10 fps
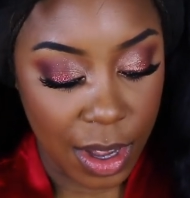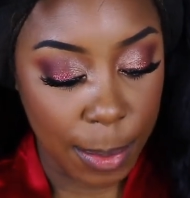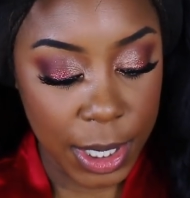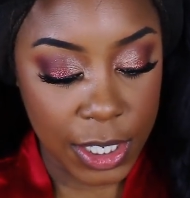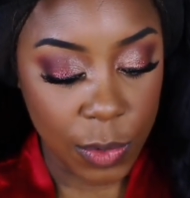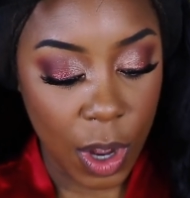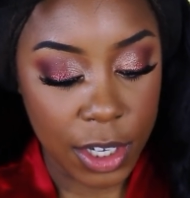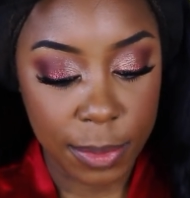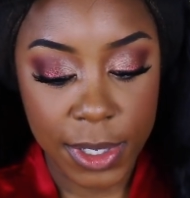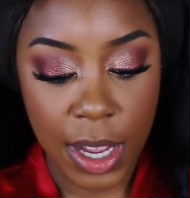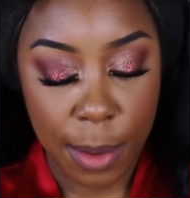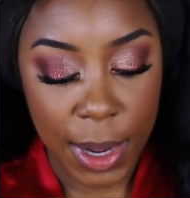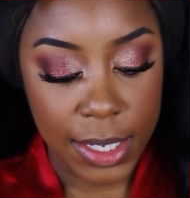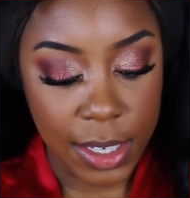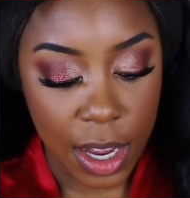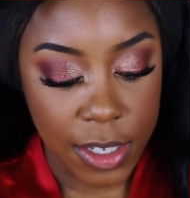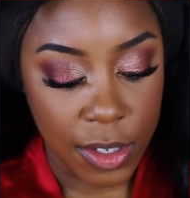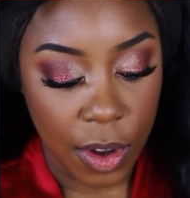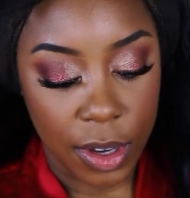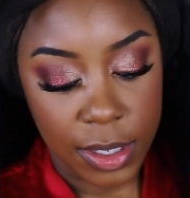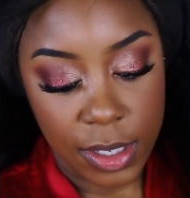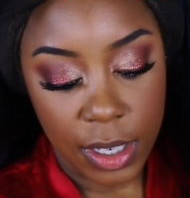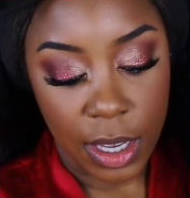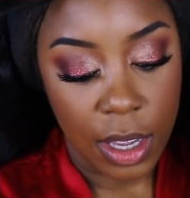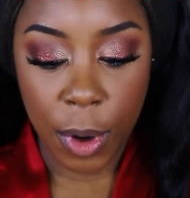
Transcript: I'm gonna swatch them side by side so y'all can see.